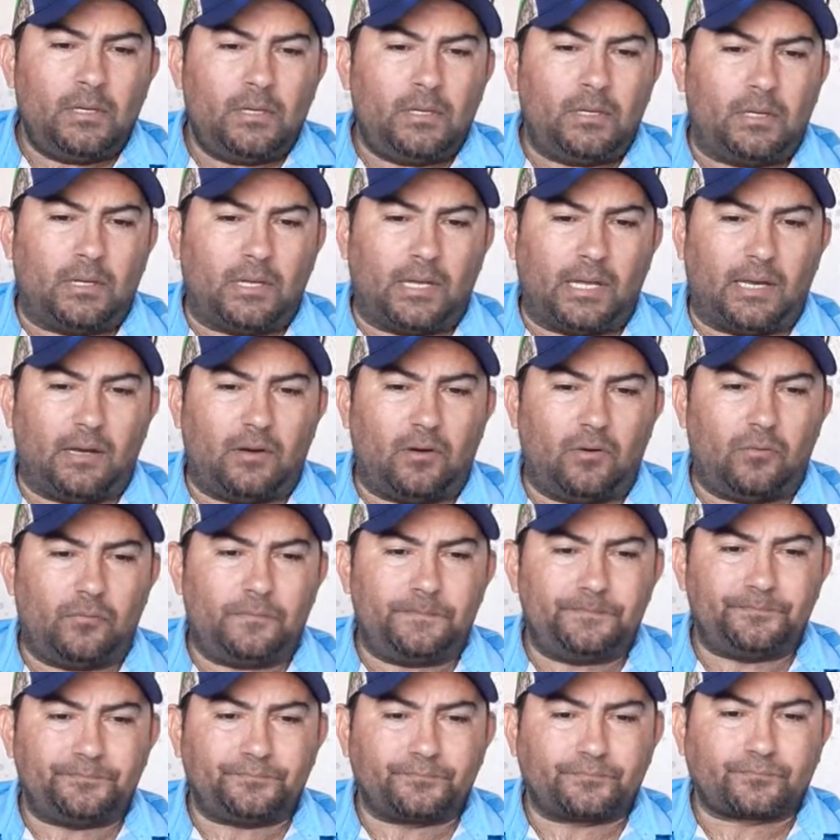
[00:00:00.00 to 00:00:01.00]

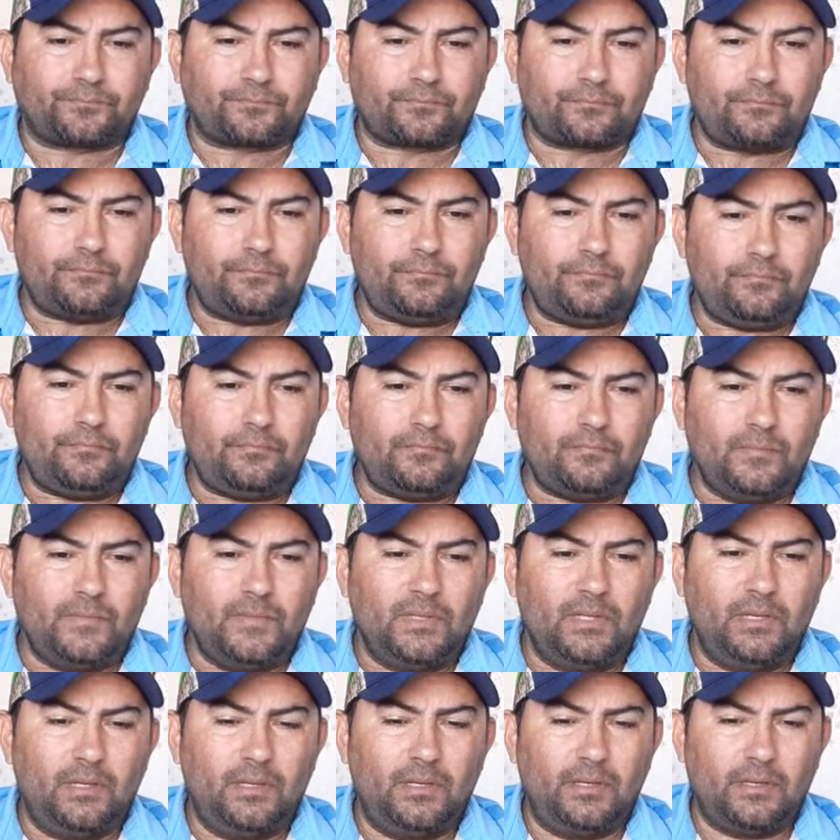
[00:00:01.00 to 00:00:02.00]
Now,
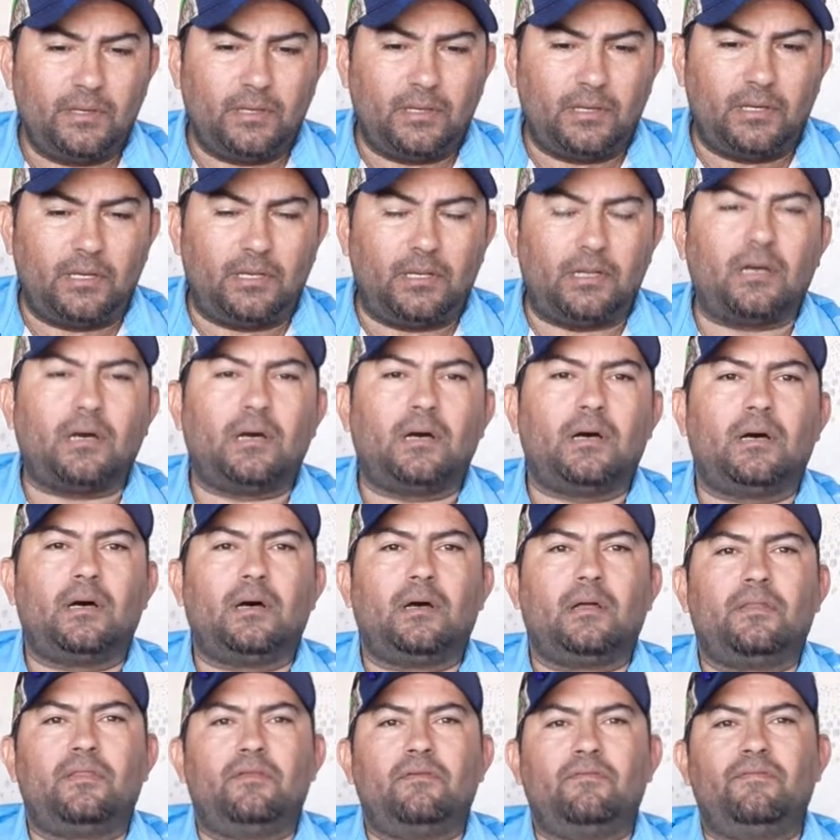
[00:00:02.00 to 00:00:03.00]
in
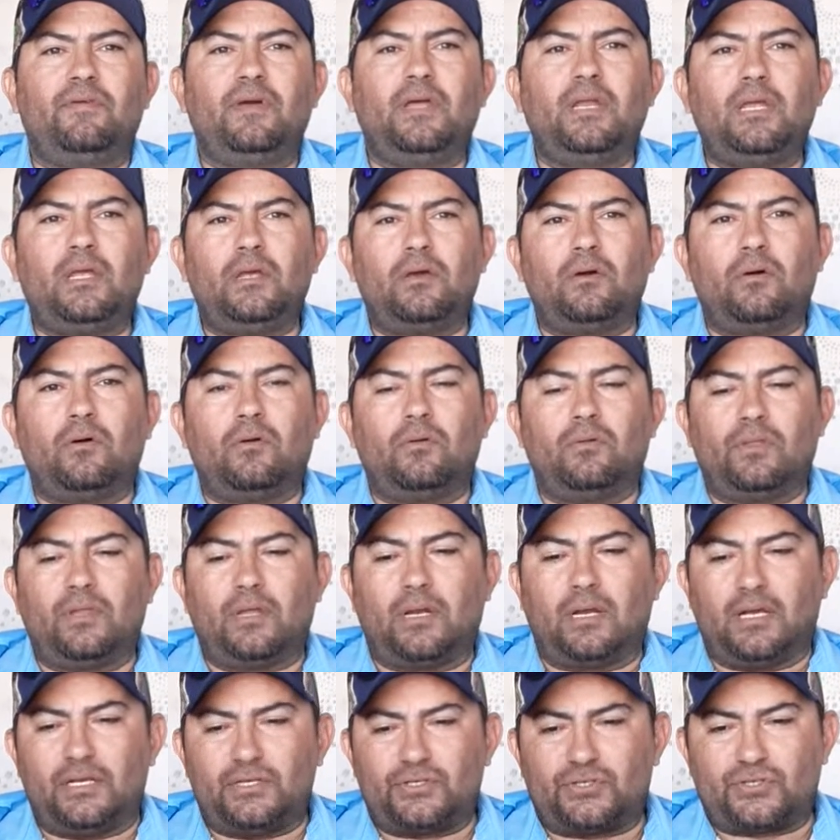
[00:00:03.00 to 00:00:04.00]
the video that
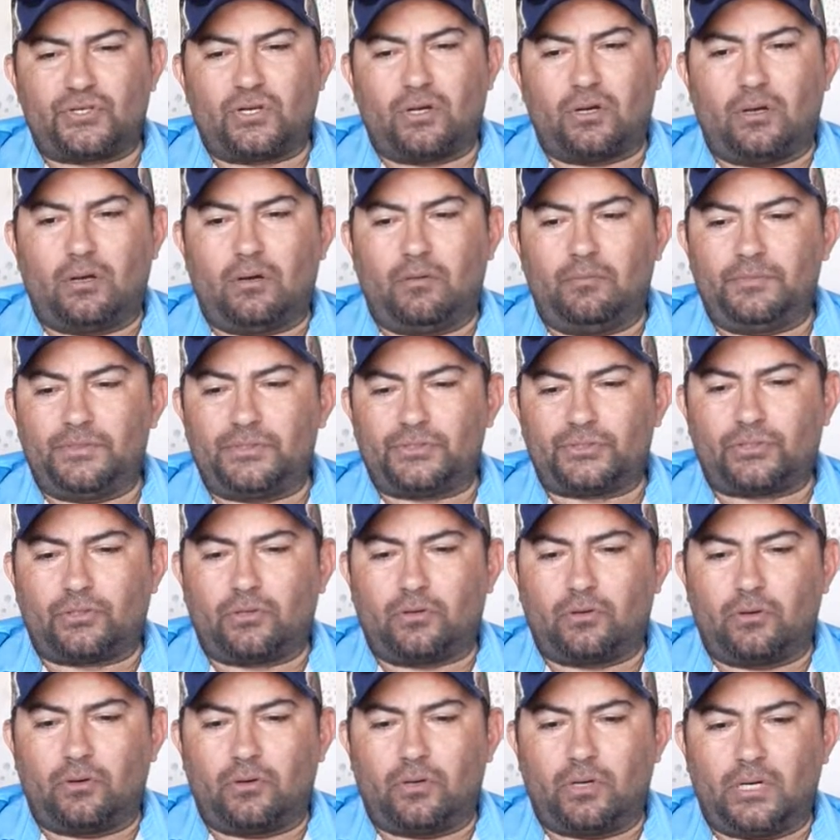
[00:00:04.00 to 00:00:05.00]
I saw
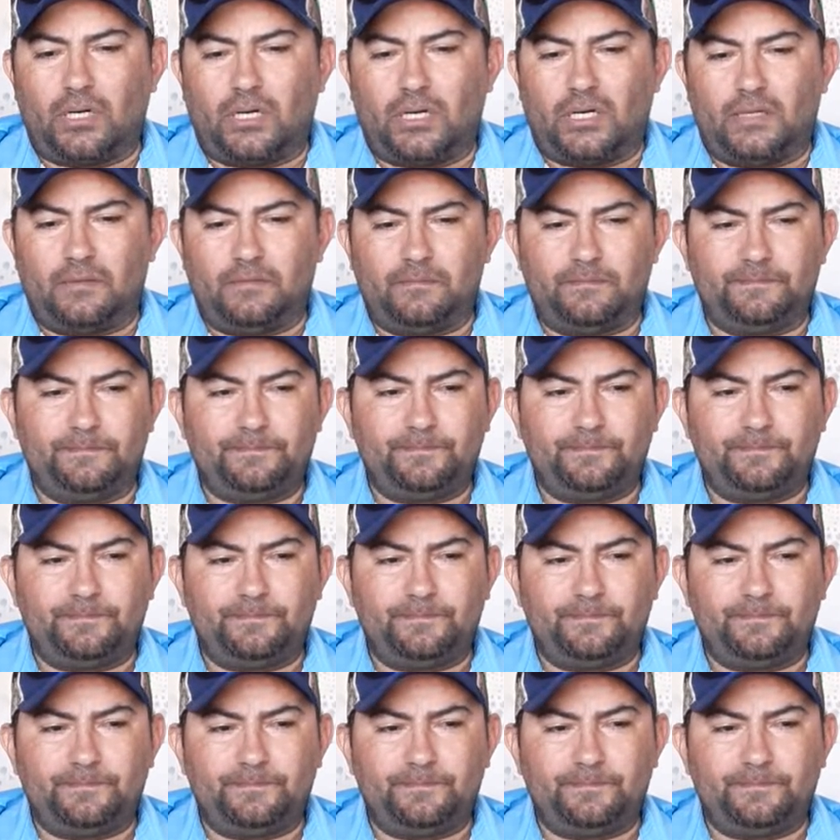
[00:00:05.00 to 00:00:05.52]
Mr.